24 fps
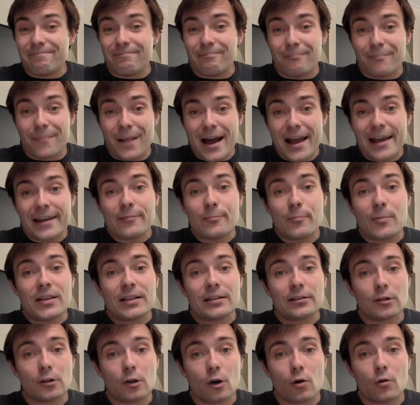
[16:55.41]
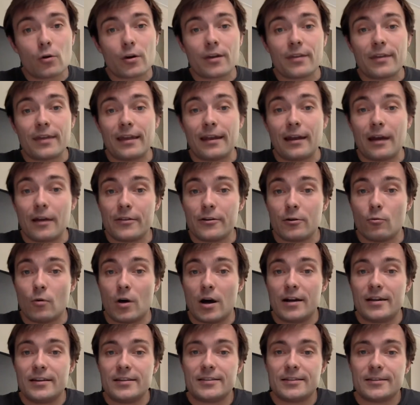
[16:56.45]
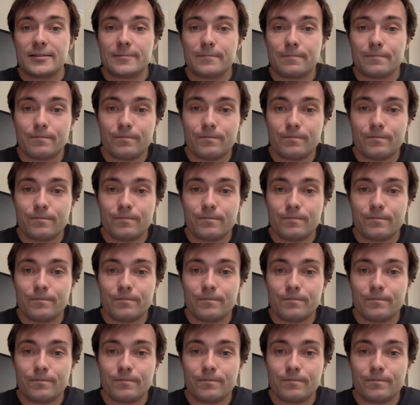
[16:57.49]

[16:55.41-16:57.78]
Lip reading: might be lower than otherwise.